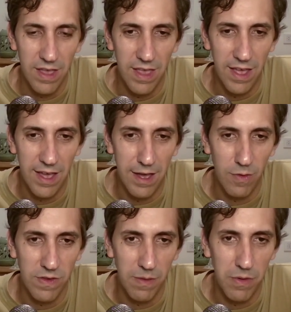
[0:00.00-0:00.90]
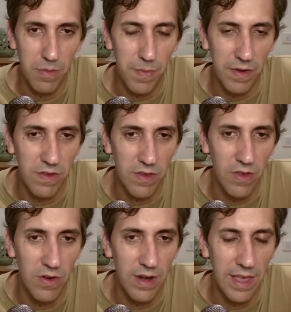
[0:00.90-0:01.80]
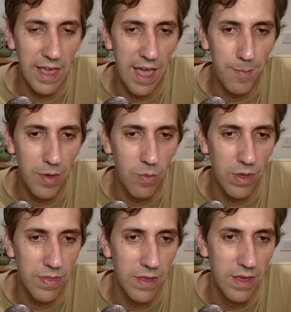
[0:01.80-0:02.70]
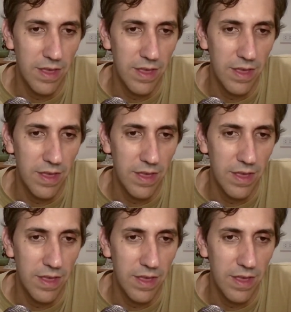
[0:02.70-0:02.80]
which I'm not particularly happy with.